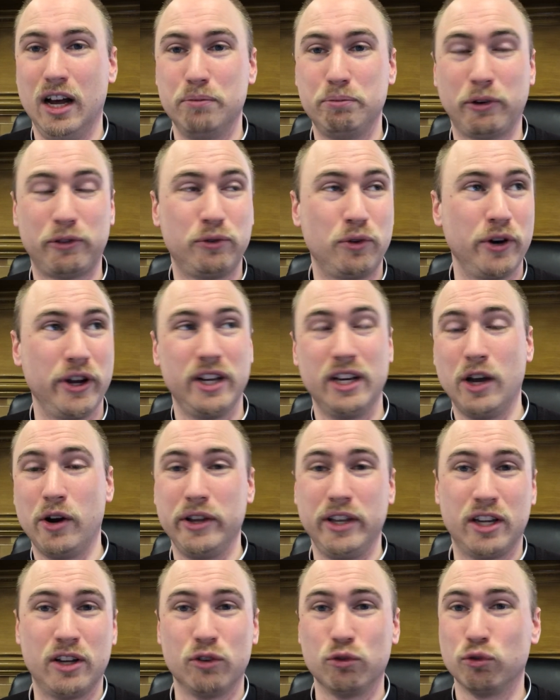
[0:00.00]
Before you know
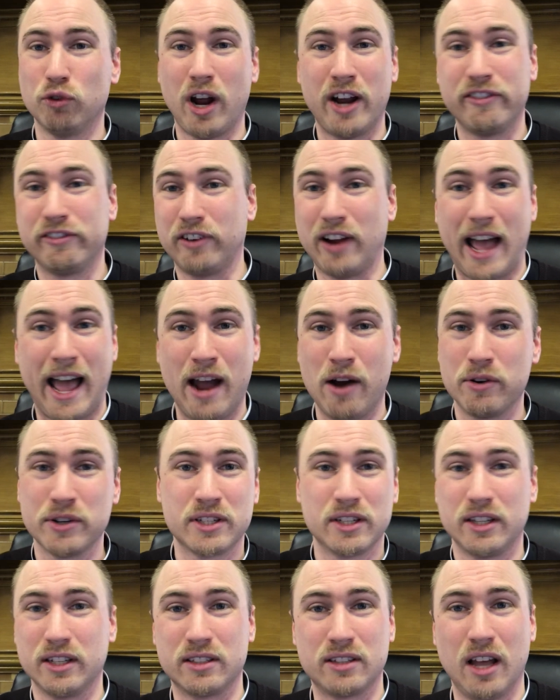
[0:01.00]
it, you can run for
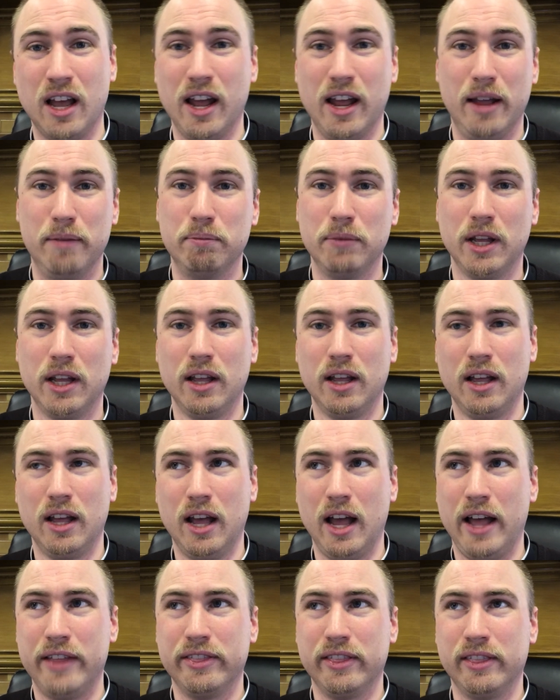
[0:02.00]
hours at a time.
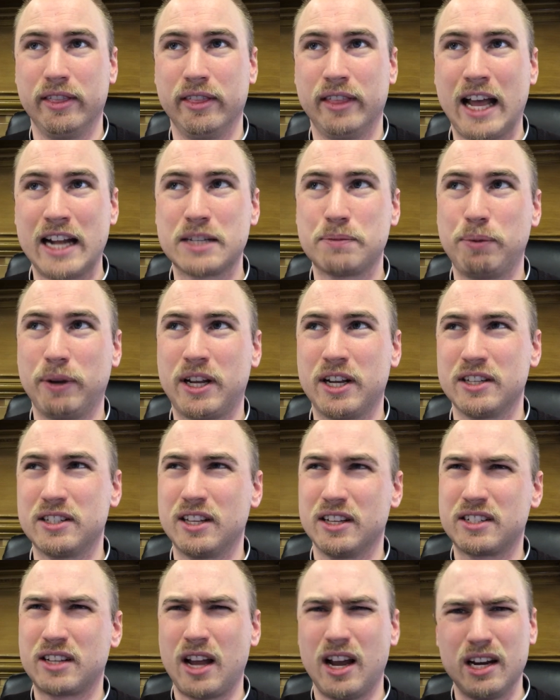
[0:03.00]
And that's because
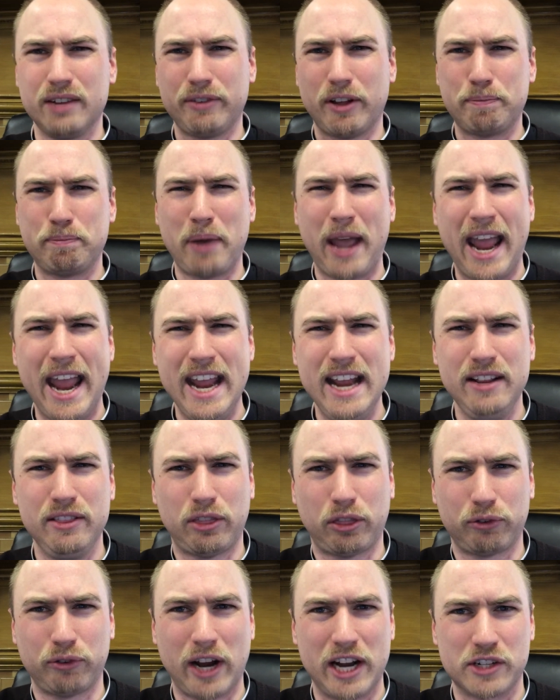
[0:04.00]
there's kind of a pain
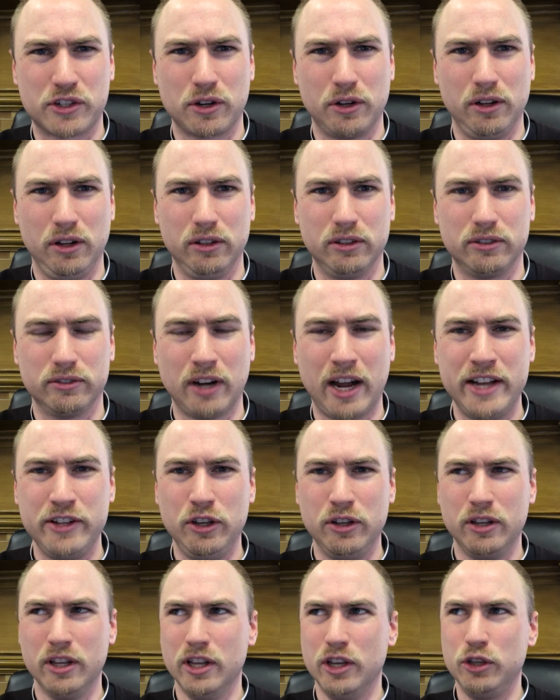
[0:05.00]
threshold,
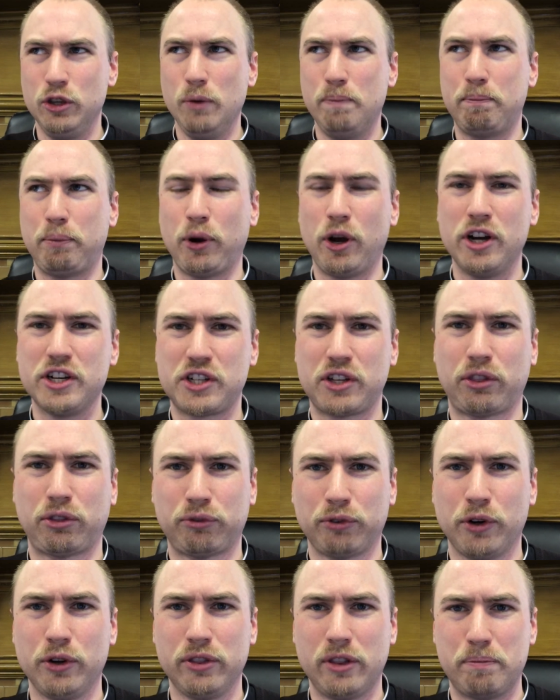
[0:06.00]
right? You push
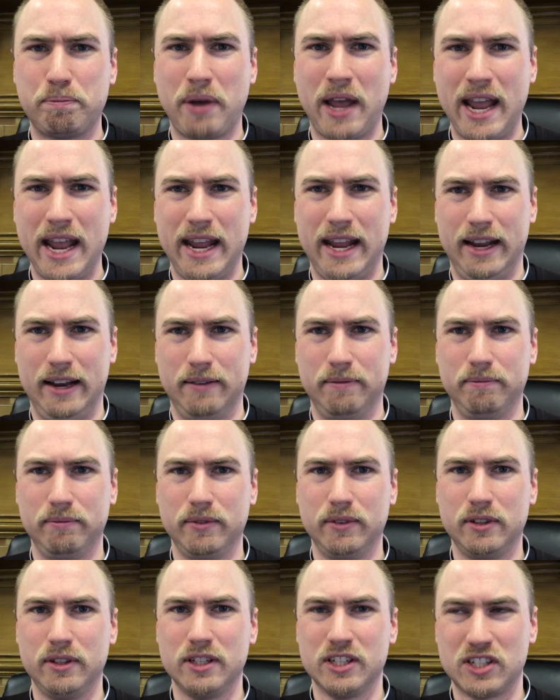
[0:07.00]
through the pain
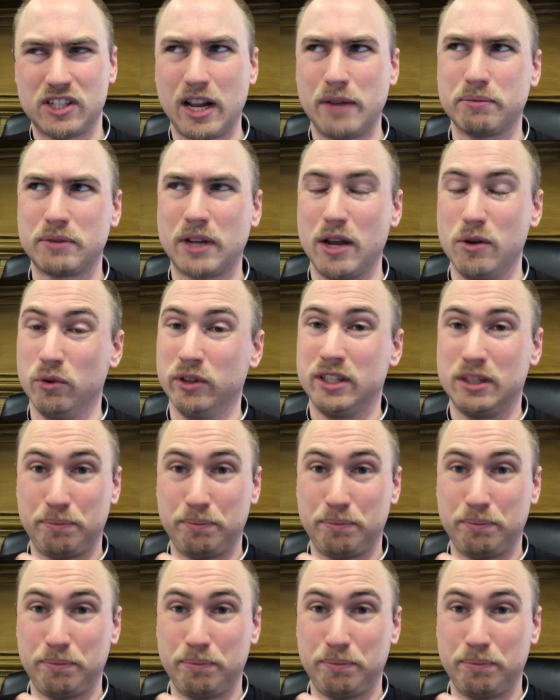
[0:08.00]
sometimes. It